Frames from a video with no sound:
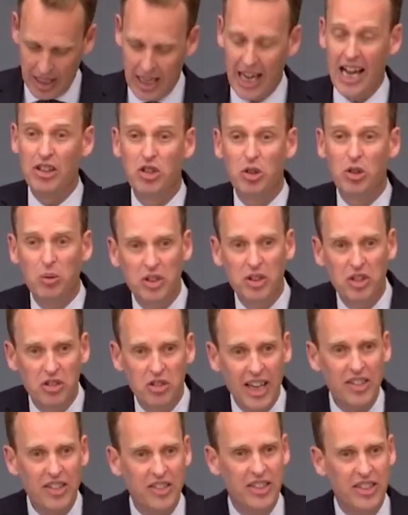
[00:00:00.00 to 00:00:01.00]
And to
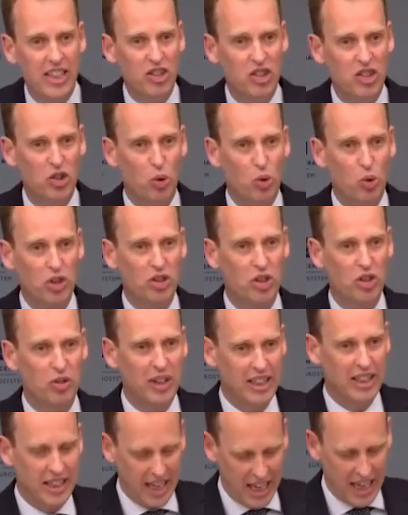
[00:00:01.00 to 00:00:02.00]
address this source of
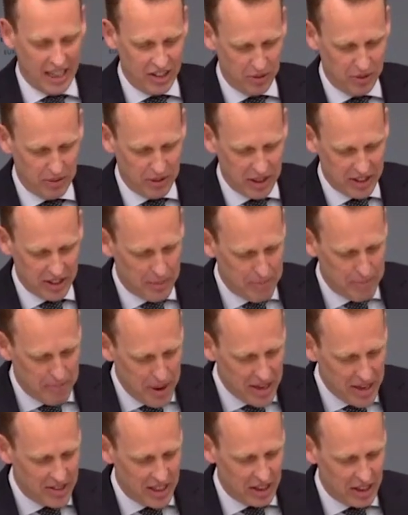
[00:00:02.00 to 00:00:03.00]
litigation risk, the
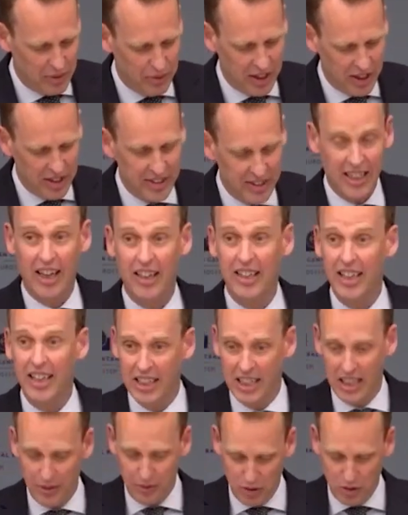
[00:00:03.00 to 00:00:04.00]
best advice that I can
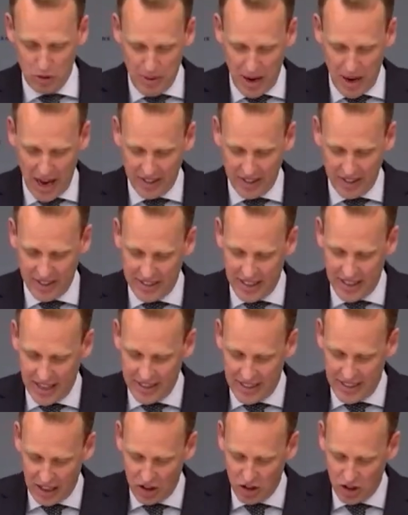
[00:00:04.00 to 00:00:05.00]
give to banks is
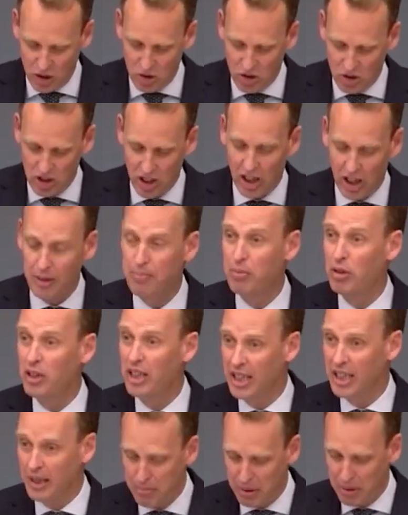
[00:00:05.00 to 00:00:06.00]
that they should start
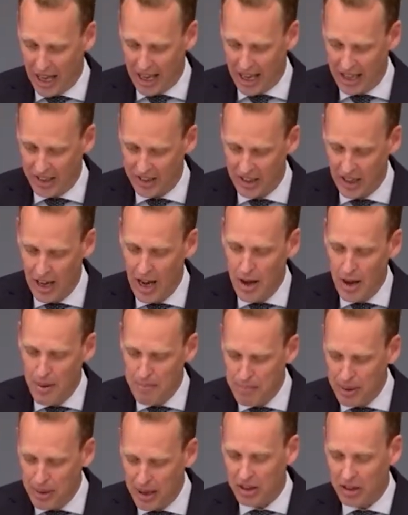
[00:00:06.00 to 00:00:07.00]
putting in place
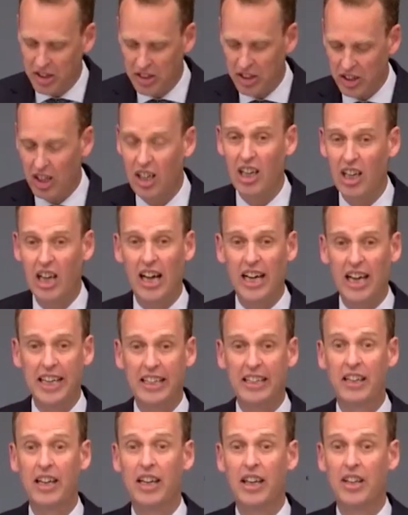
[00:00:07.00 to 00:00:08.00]

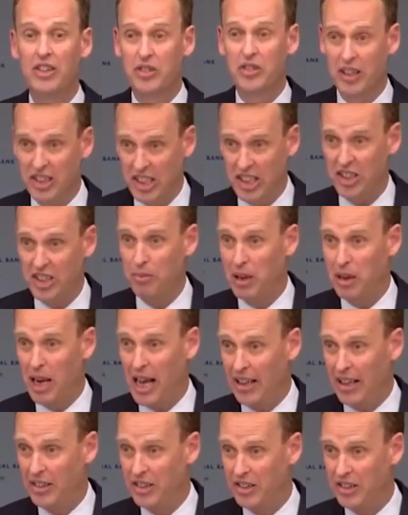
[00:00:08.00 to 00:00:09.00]
Paris-aligned transition
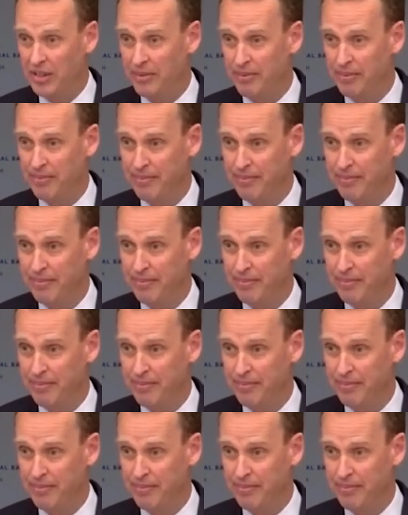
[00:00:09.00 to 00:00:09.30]
plans.